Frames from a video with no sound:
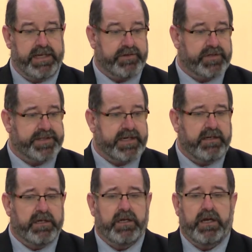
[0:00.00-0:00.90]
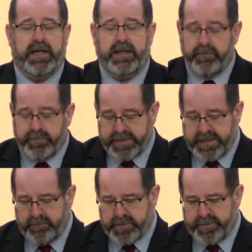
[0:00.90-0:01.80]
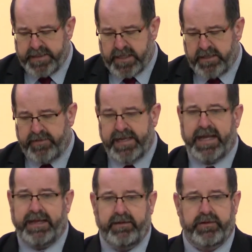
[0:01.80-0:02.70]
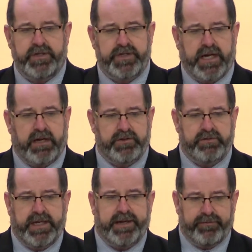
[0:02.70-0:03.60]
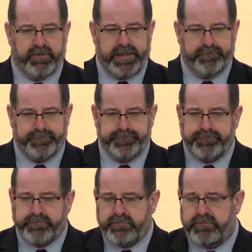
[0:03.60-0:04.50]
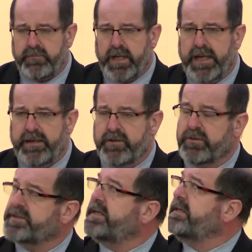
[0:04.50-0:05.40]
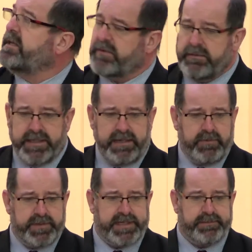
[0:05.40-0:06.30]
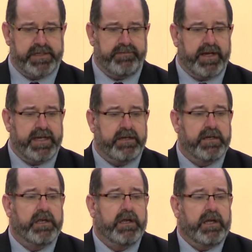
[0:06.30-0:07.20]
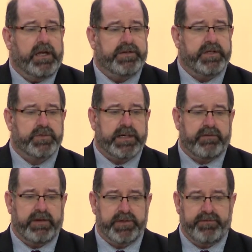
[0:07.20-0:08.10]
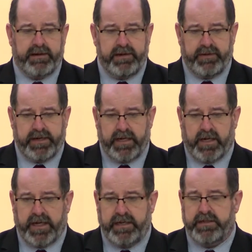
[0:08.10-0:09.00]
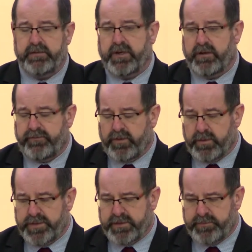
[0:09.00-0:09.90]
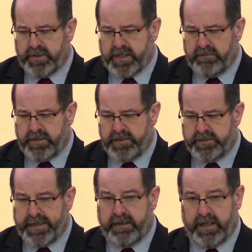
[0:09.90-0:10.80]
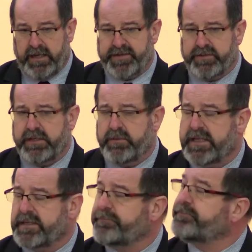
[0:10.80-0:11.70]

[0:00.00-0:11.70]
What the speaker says: interesting, but it would be done at the end of a child's recovery. And of course I didn't agree with him, which is absolutely fine. In 2012 he was very, very kind and wrote a foreword to a book I wrote about life story work.